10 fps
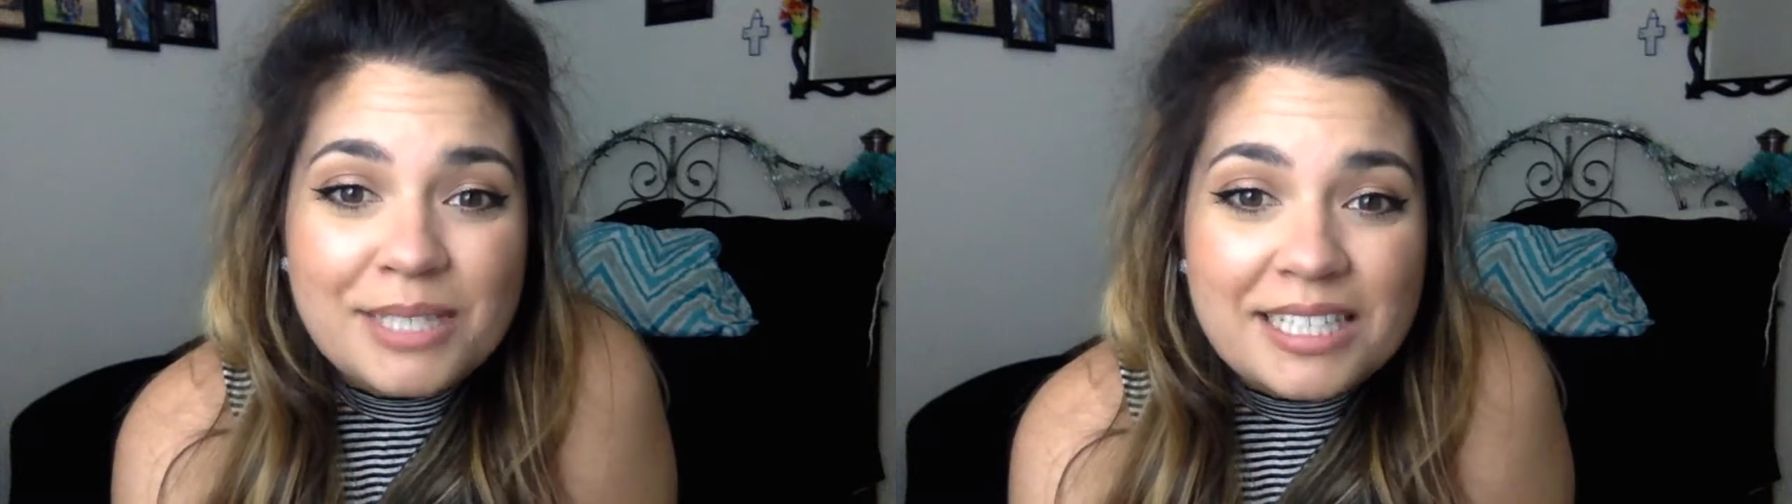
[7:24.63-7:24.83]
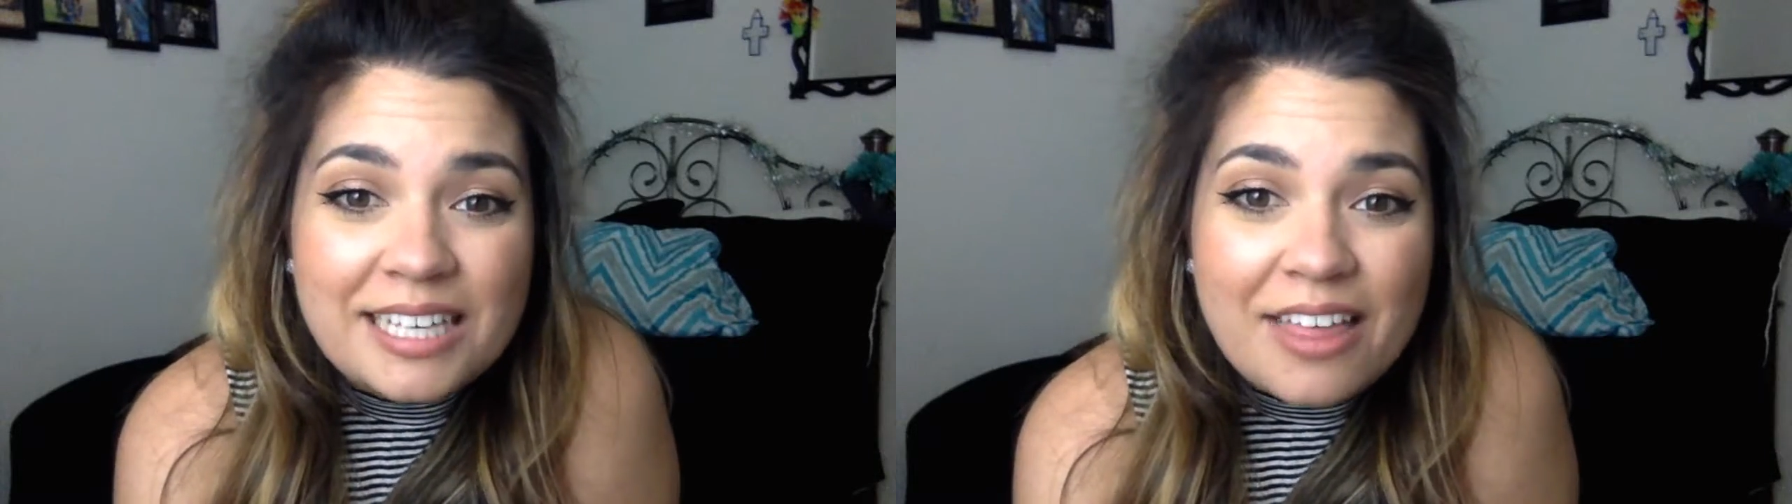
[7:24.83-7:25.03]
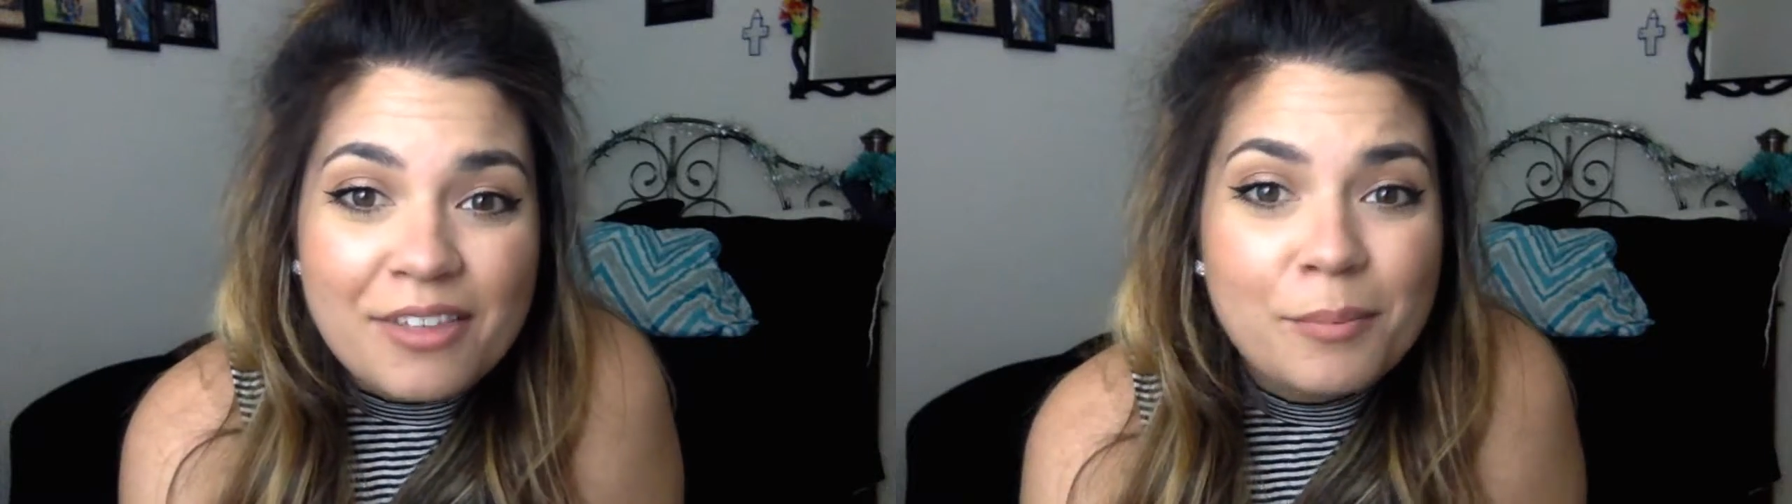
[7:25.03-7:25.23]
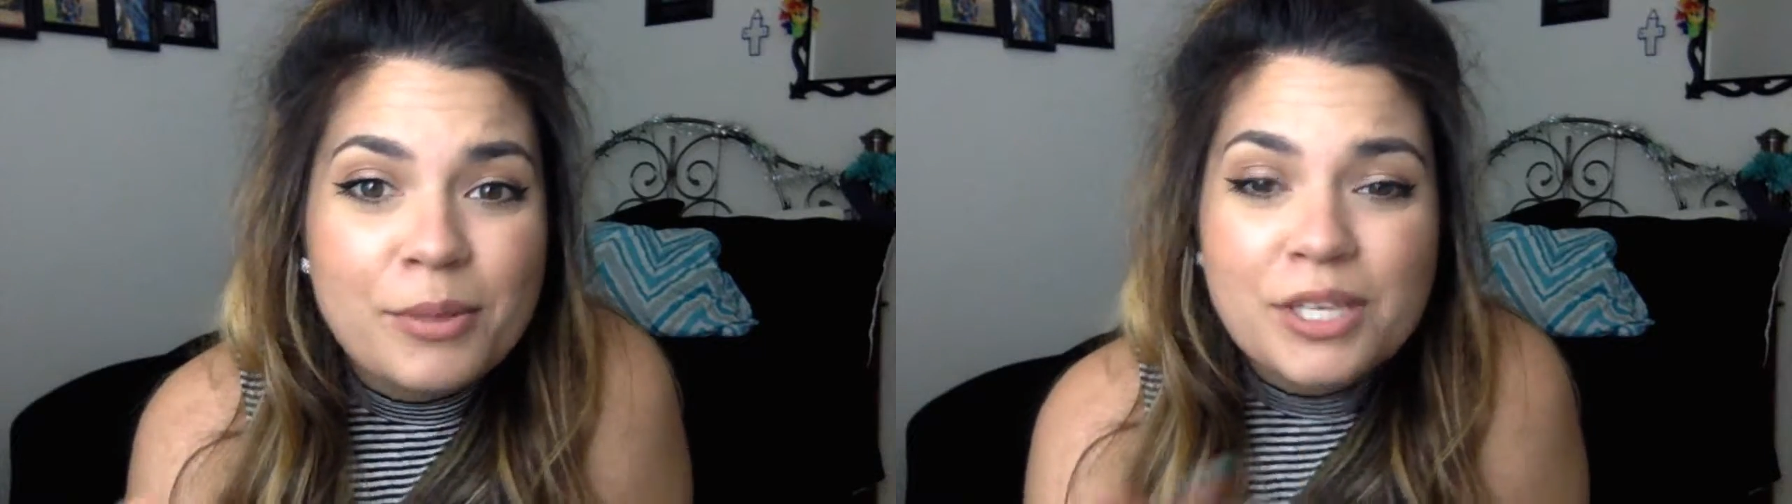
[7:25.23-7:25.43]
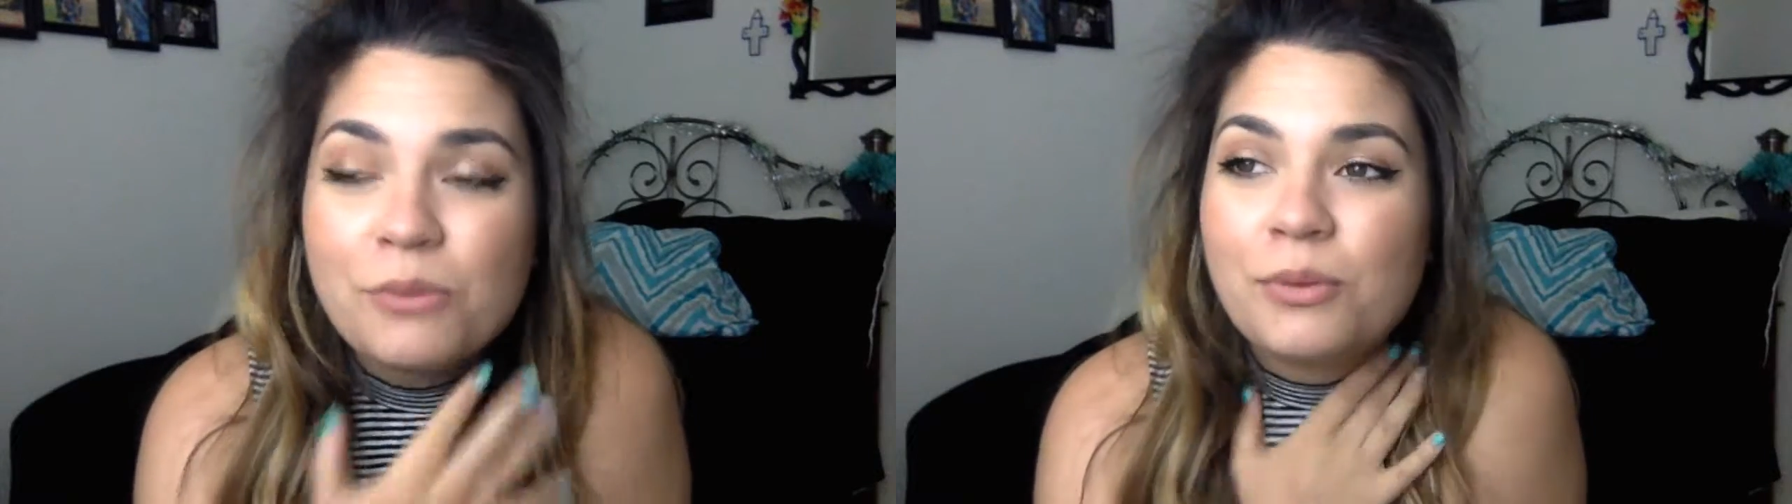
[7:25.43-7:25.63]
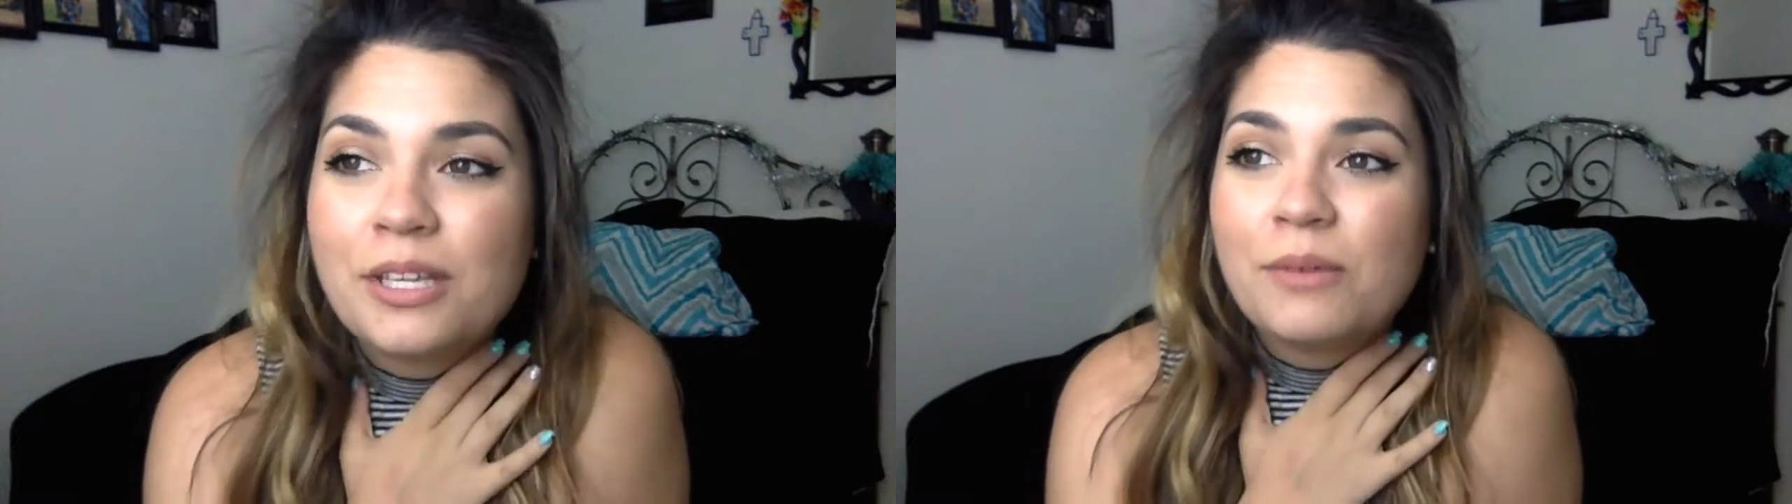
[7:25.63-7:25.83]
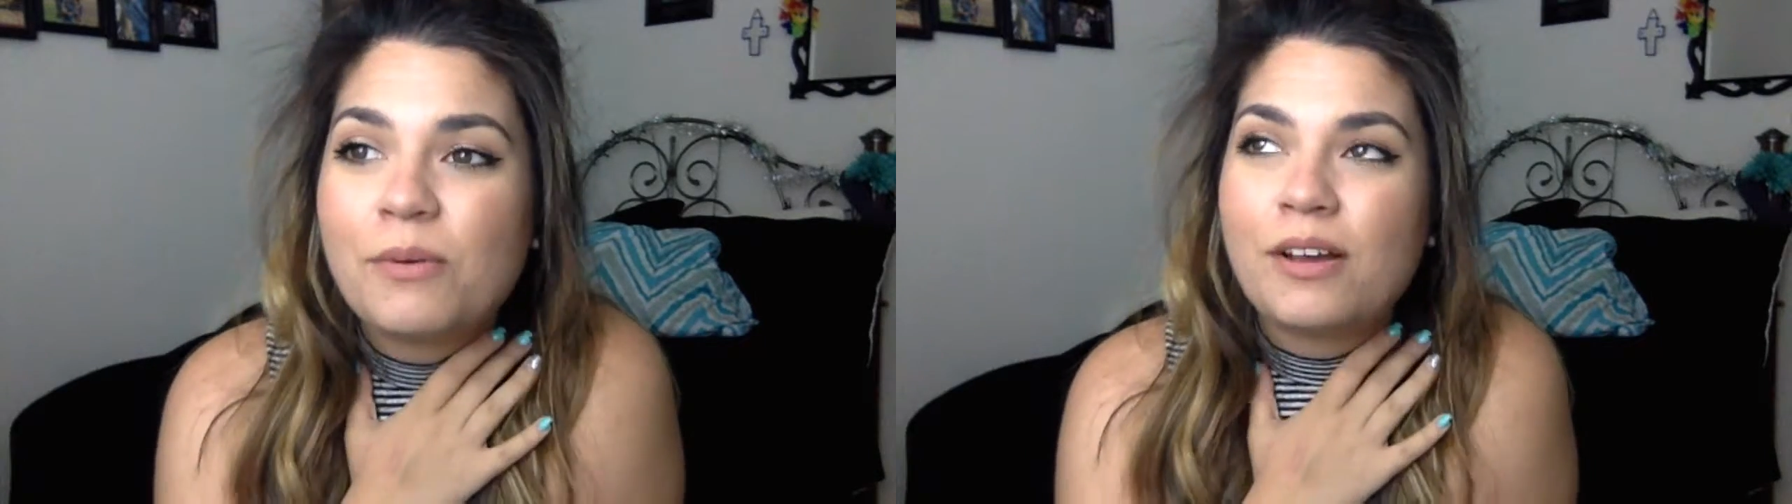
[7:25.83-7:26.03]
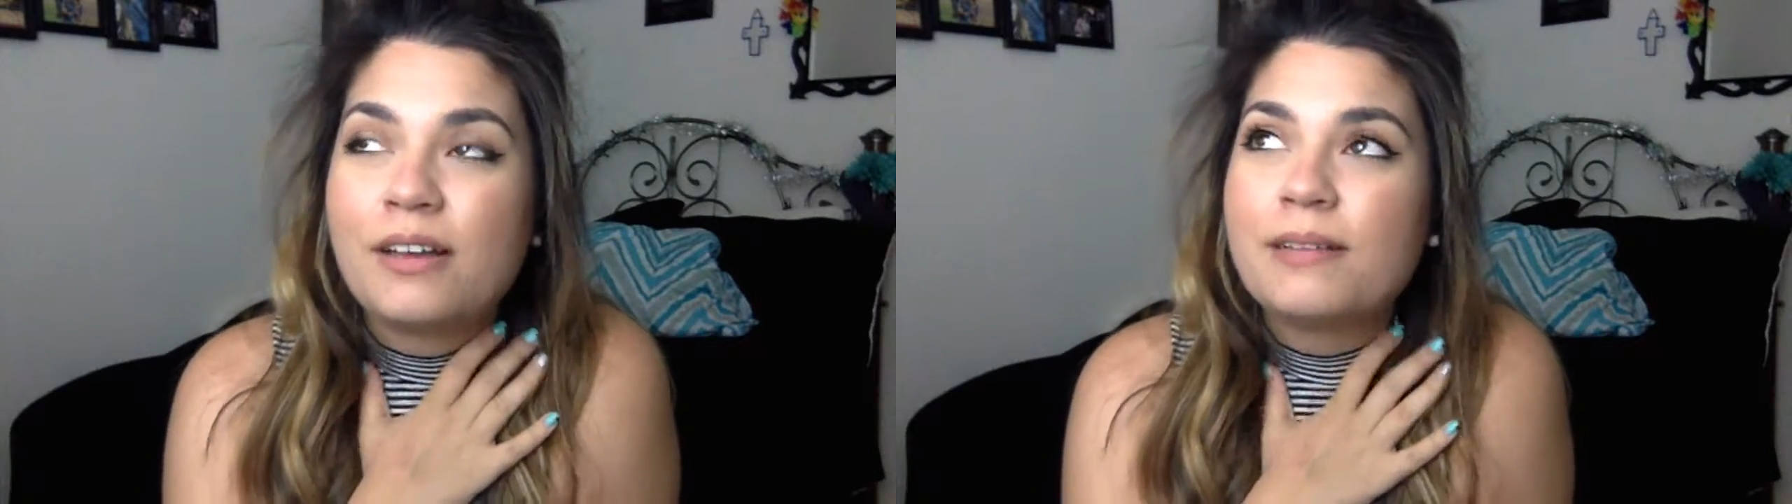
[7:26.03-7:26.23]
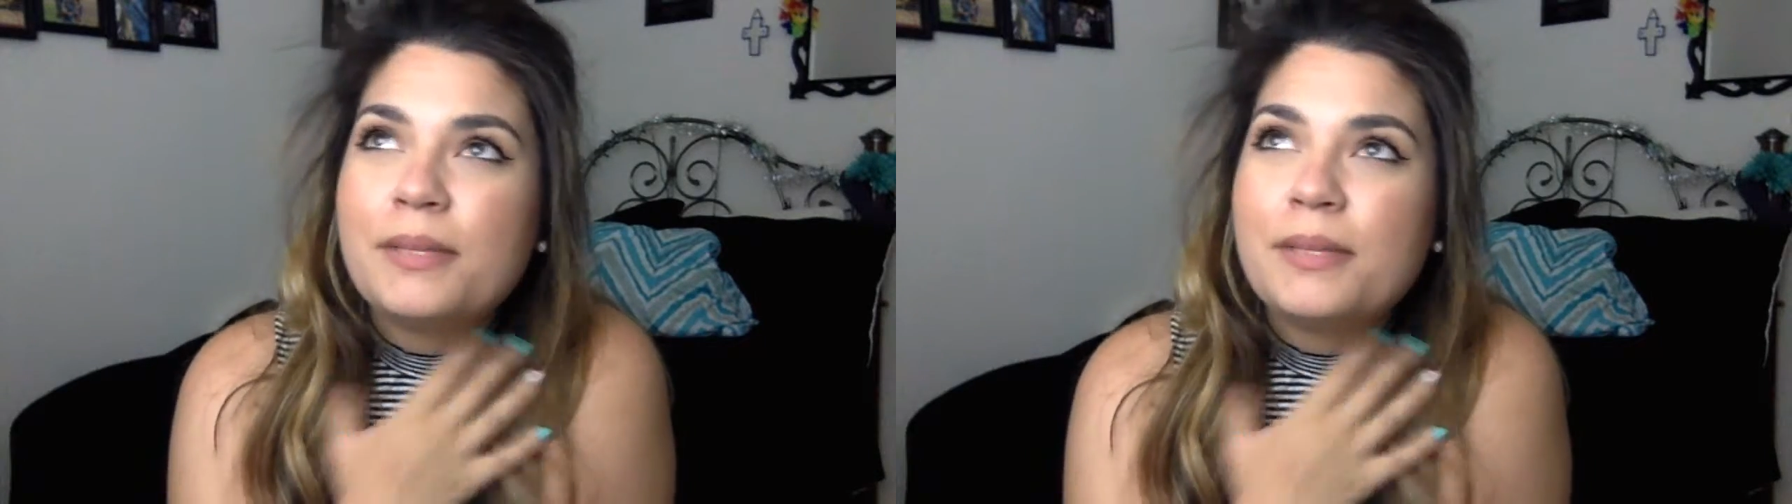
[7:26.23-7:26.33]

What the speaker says: together, but you really want